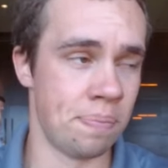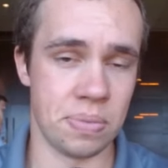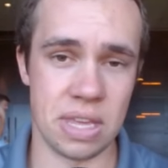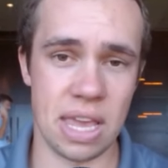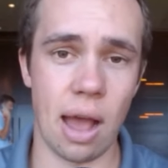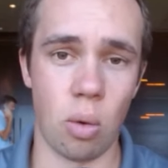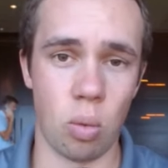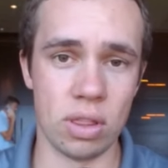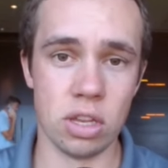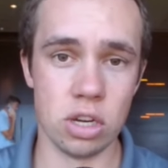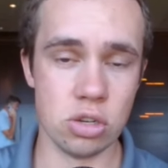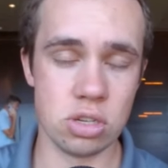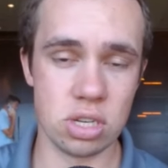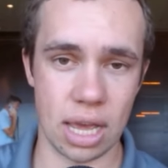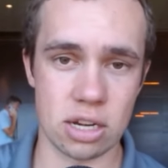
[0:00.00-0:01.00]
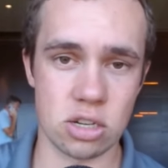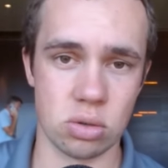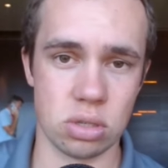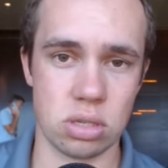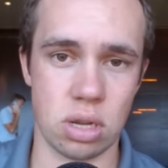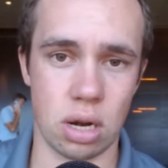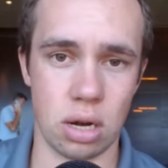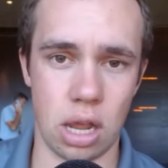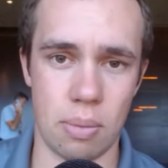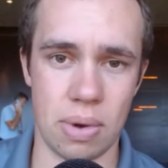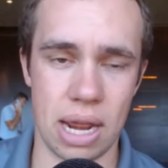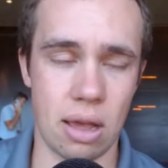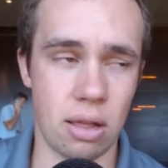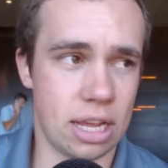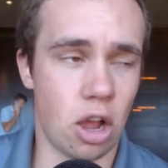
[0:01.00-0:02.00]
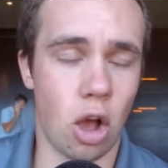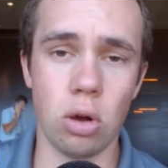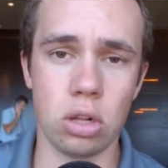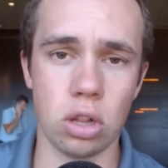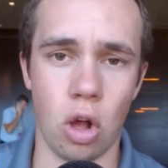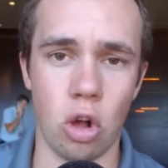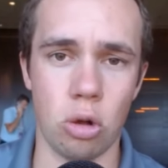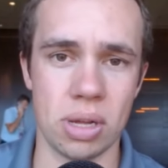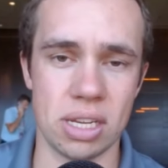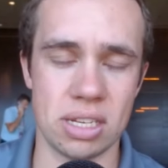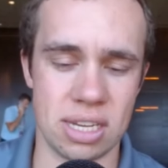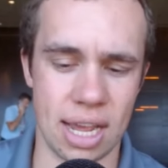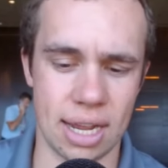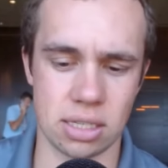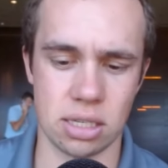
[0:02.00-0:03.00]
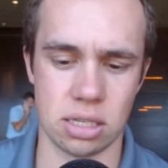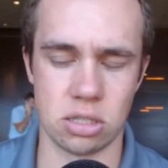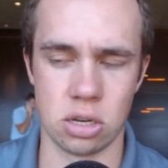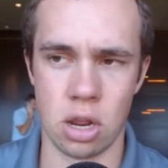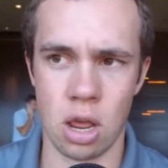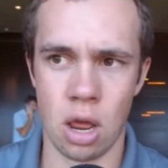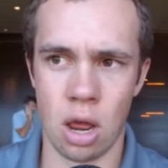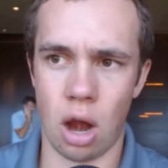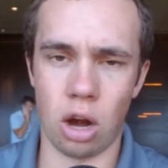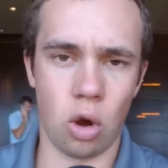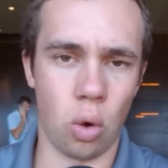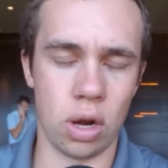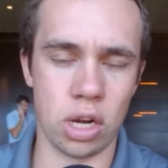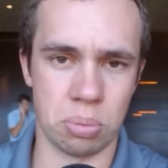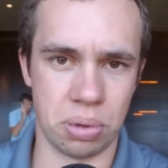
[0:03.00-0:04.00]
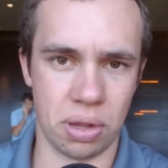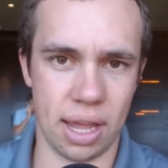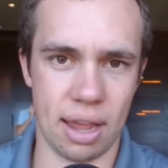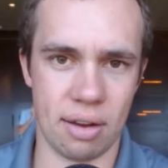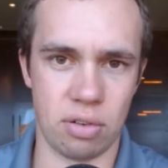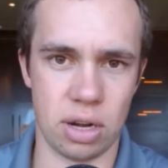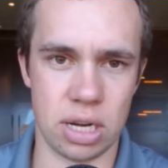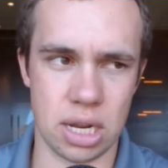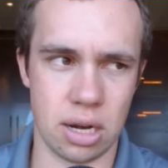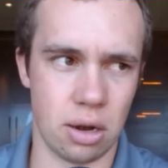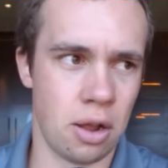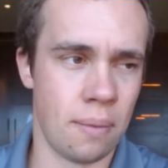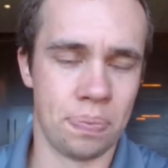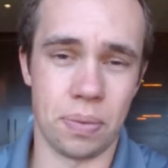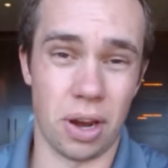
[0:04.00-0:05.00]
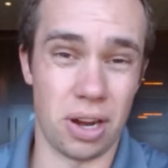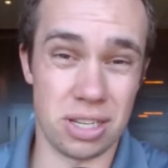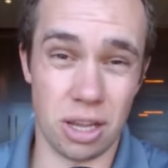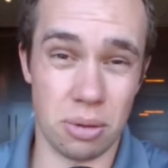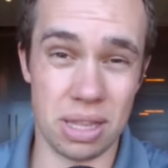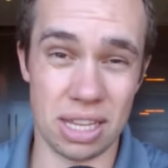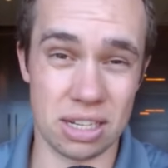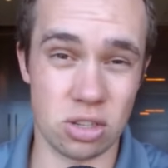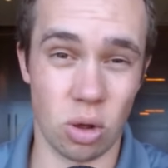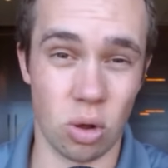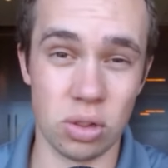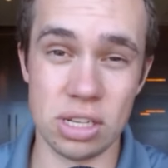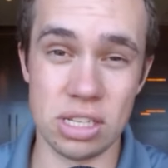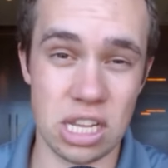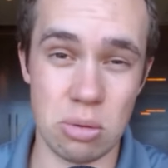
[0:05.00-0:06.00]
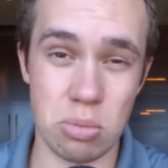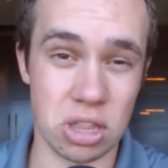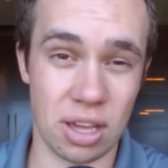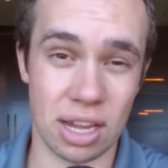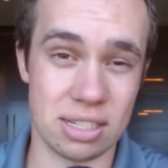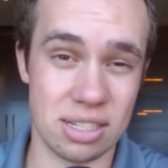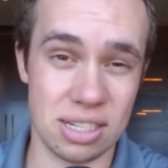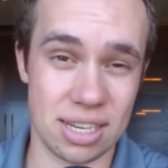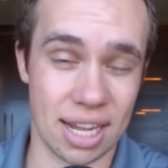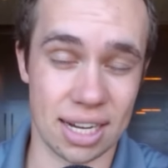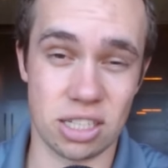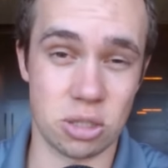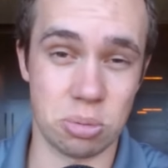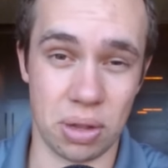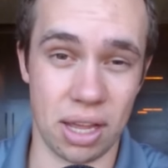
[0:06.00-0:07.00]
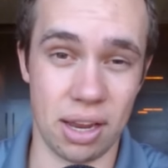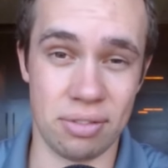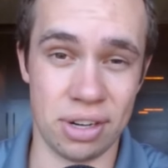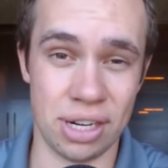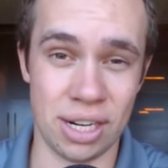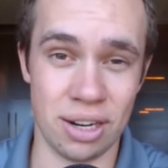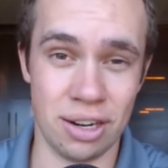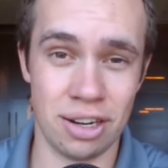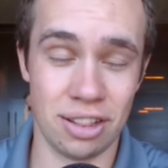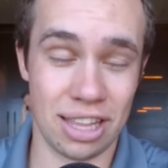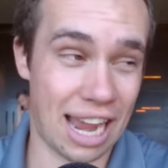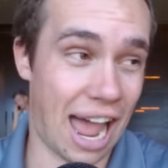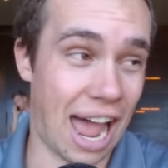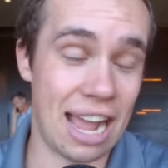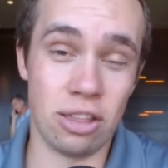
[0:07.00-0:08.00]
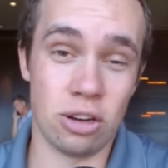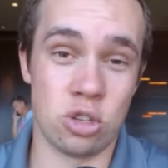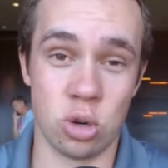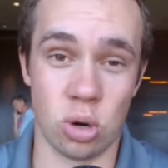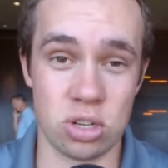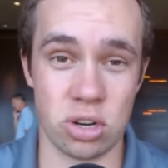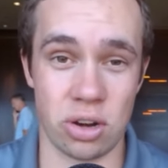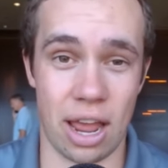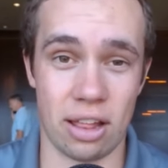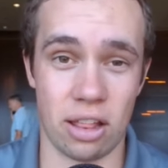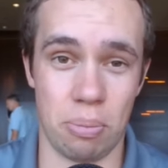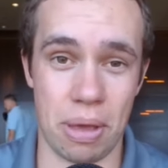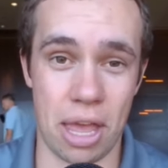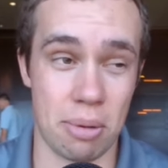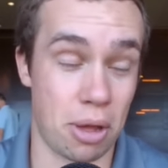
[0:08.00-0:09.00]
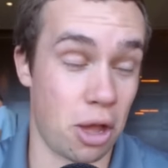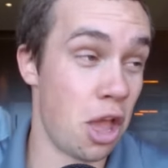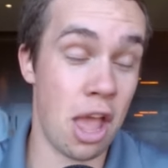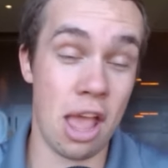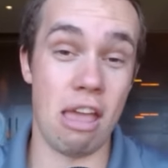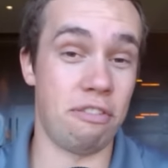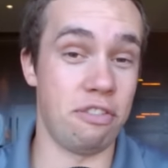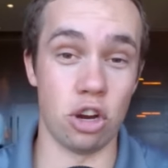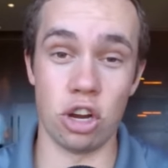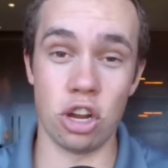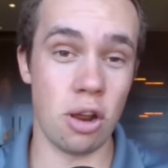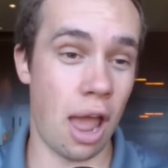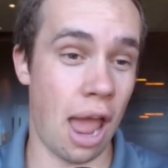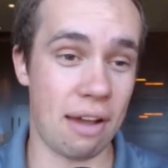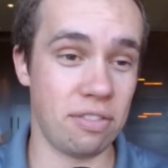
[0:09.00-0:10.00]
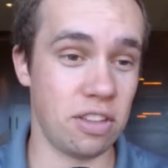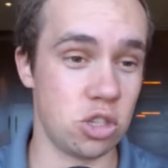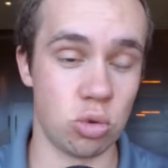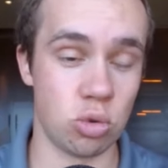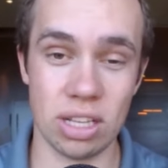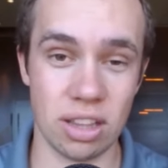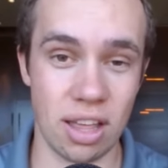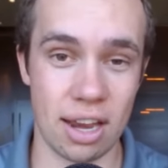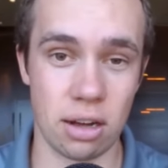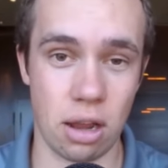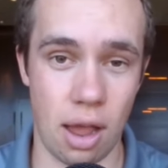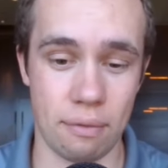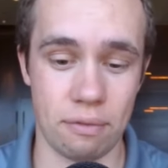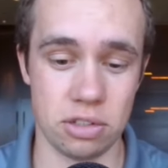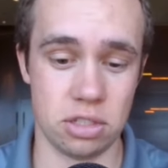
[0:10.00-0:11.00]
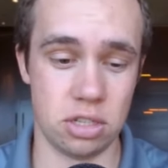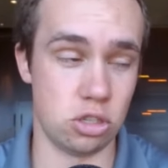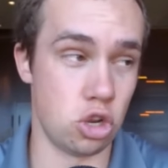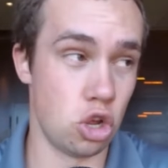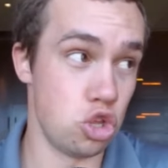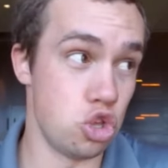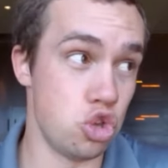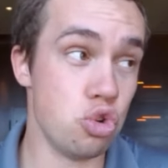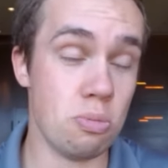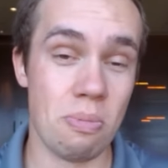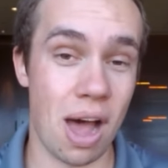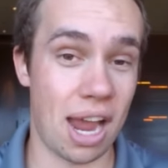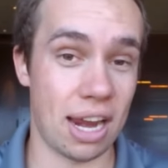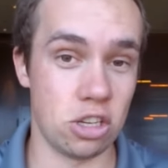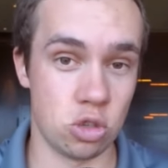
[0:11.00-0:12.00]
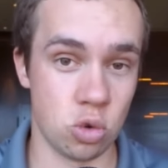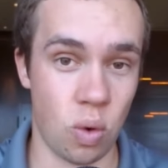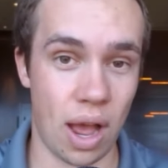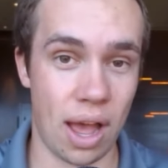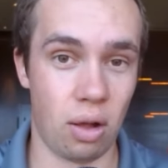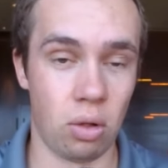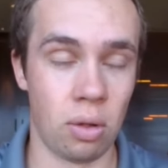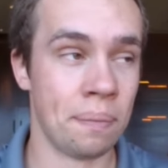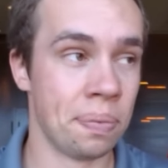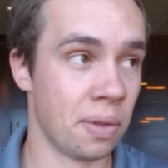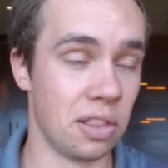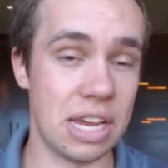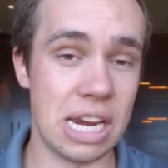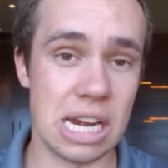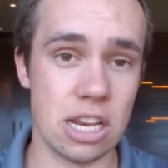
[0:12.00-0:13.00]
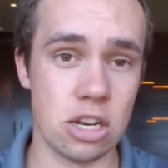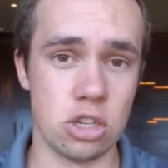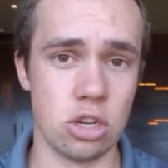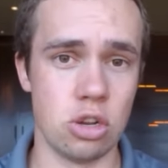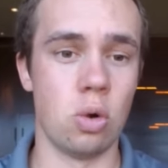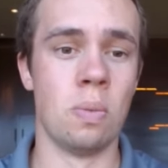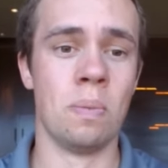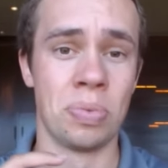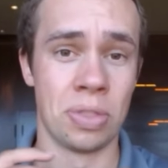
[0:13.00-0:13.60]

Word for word: yeah, when the new schedules start coming out, like Oklahoma and Texas are going to play every year. Are you telling me that's the only team you'd like to see Texas play every year? Like either Georgia or Alabama. If you're going to have these realigned conferences, you might as well lean into,